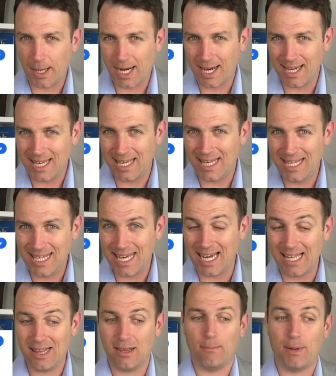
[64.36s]
buy
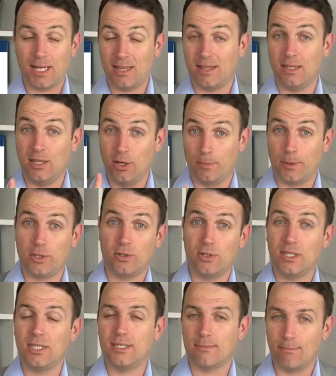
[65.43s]
yet, but the
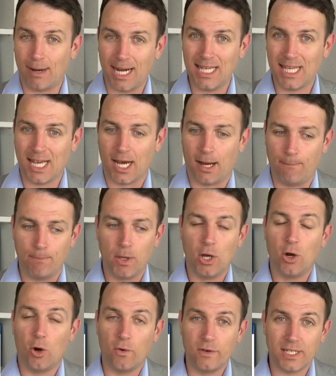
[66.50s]
opportunities might come
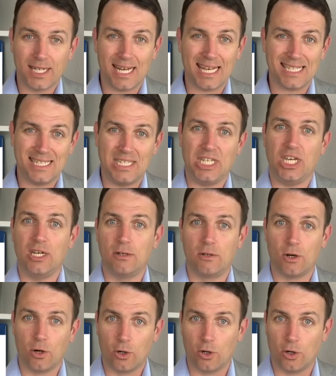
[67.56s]
over the next
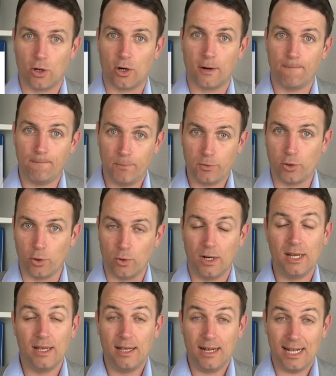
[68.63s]
year or
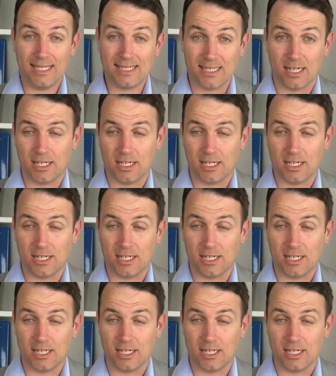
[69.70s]
two. Let's